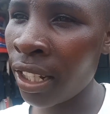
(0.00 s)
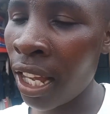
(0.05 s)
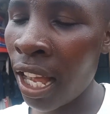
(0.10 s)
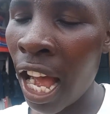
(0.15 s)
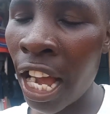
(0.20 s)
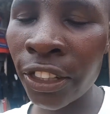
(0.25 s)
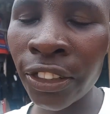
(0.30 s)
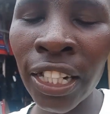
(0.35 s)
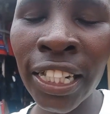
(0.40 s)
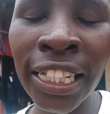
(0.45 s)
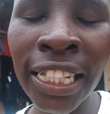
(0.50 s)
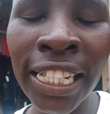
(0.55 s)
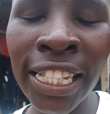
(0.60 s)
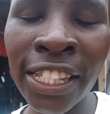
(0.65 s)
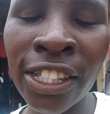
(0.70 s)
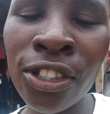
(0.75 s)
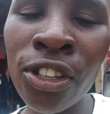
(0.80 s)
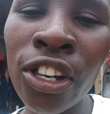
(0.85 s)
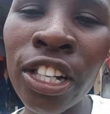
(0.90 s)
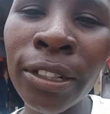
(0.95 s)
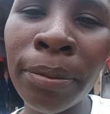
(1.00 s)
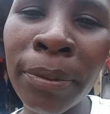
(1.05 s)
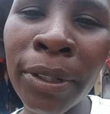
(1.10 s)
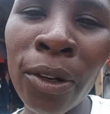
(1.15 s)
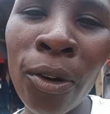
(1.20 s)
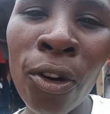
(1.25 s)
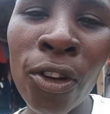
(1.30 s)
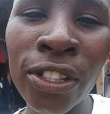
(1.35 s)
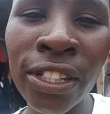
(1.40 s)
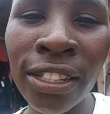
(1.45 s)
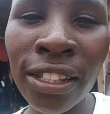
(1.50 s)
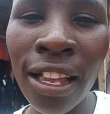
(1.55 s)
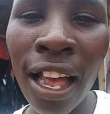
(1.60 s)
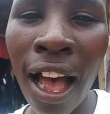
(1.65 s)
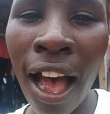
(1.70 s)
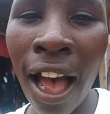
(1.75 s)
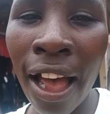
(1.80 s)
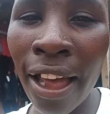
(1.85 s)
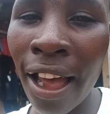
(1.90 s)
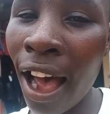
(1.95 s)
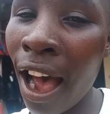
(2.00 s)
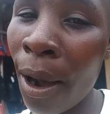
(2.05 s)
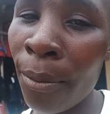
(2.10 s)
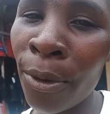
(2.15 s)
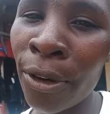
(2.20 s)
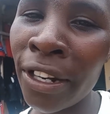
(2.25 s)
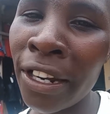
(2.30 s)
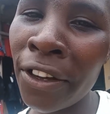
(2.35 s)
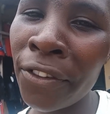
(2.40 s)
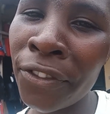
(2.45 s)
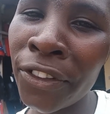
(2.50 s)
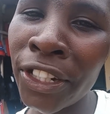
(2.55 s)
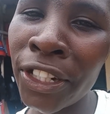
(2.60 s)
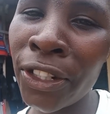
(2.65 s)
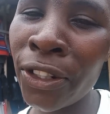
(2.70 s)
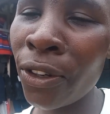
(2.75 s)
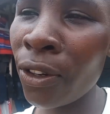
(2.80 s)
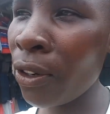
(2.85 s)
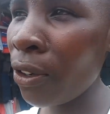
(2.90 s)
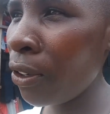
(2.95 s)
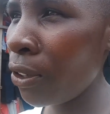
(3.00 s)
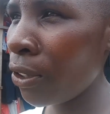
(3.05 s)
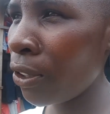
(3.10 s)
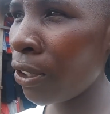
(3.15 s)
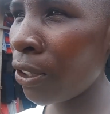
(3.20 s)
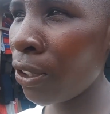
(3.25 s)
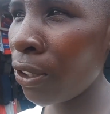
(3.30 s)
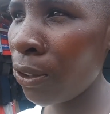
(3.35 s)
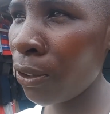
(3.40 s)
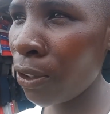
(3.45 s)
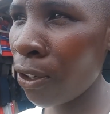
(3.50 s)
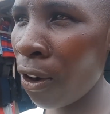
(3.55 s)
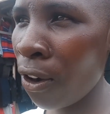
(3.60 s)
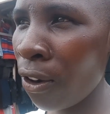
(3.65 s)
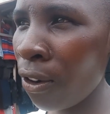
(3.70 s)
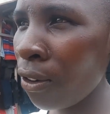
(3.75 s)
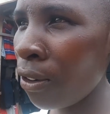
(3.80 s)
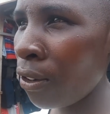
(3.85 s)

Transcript: Actually, it's not because I am on a video, you know.